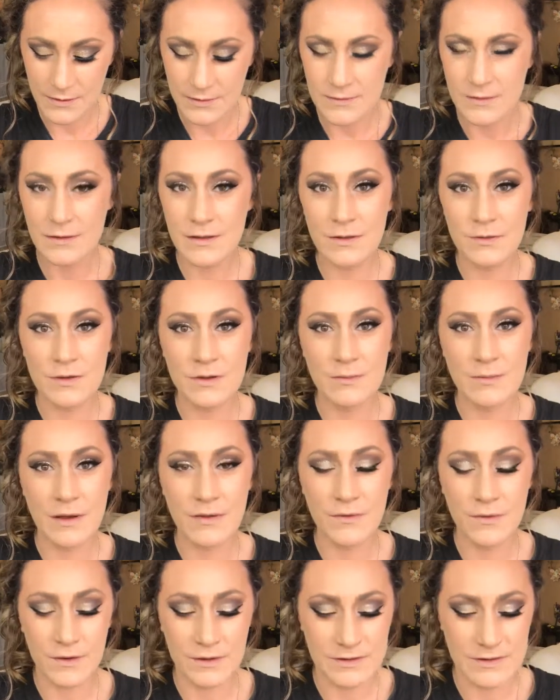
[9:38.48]
so this was
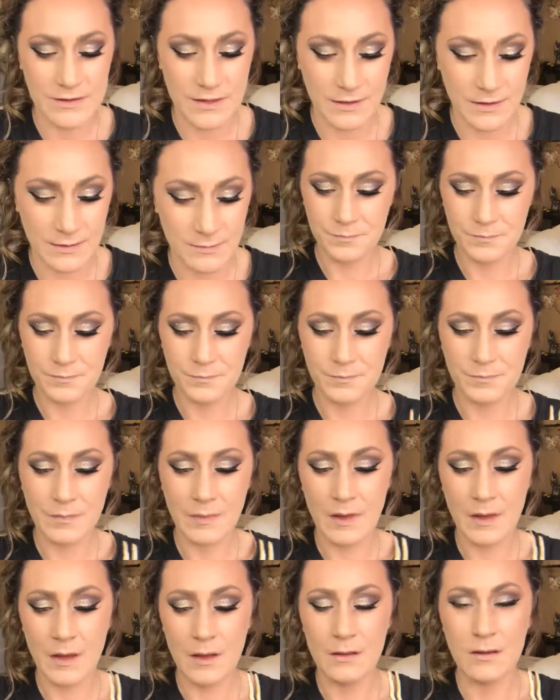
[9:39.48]
my first time.
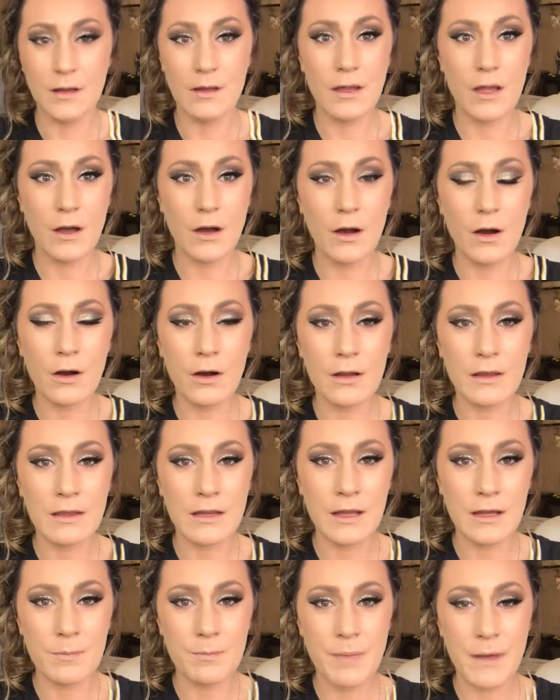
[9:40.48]
Now they are a
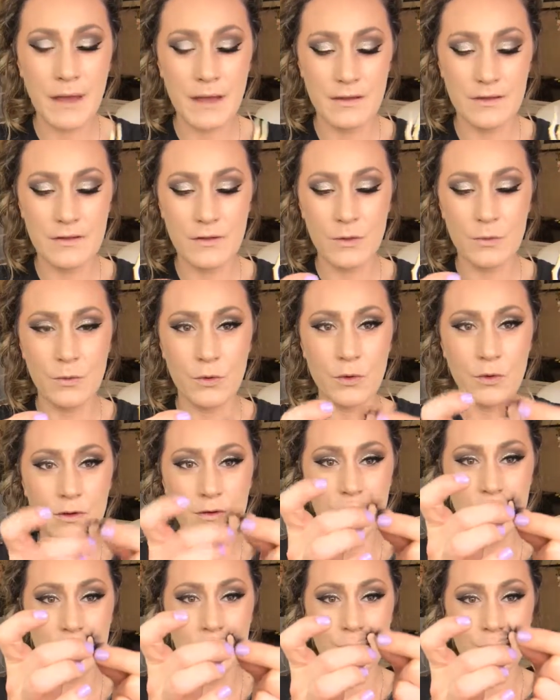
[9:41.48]
thick band, so I'm
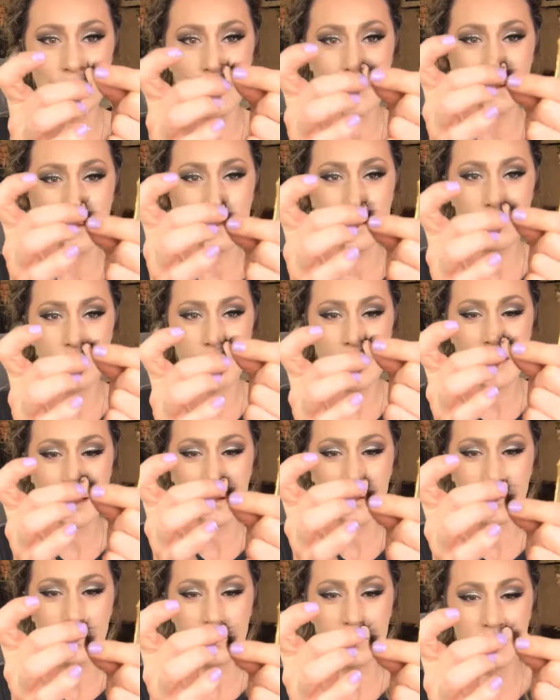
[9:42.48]
going to round them
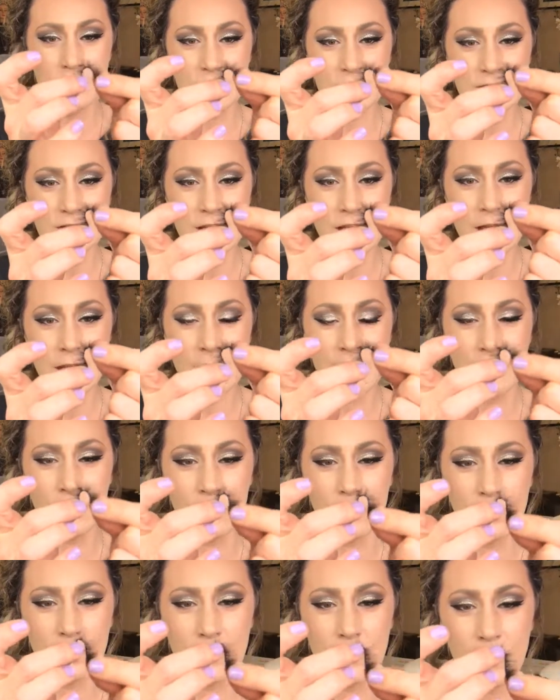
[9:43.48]
out just to
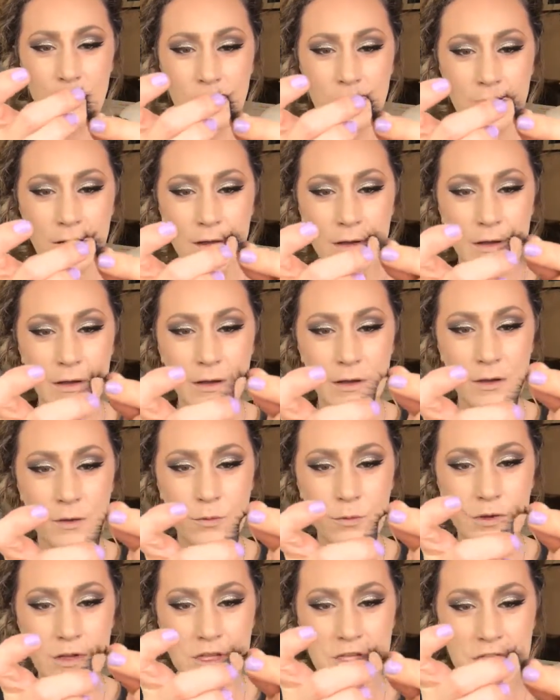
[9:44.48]
help
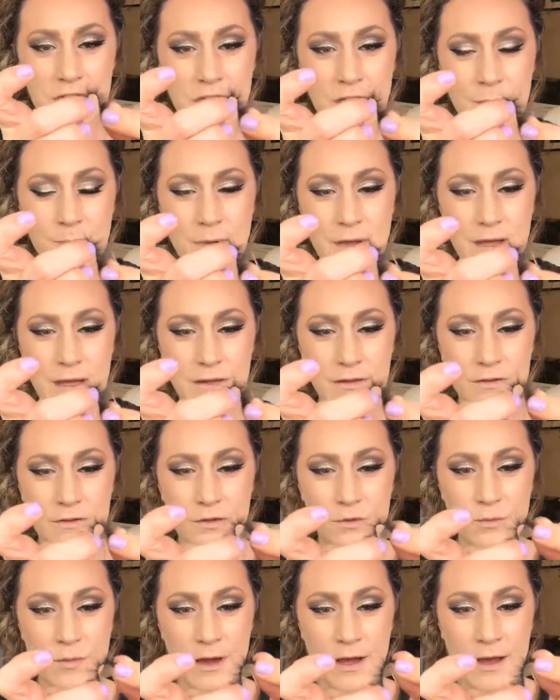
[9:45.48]
with shaping it
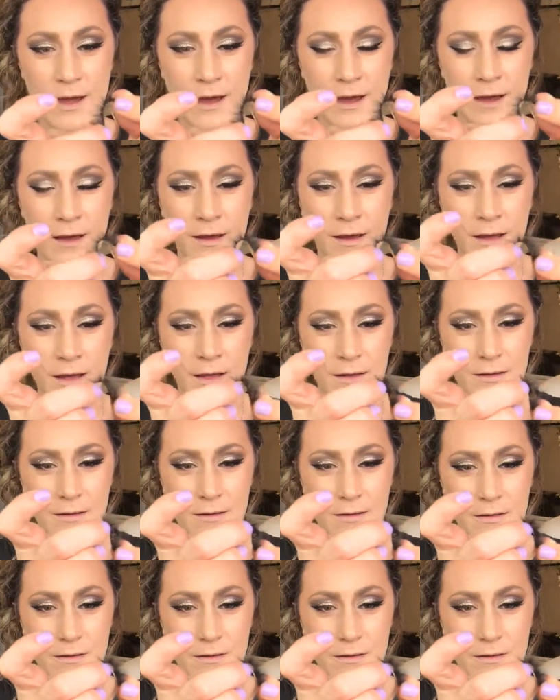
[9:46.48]
to my eye.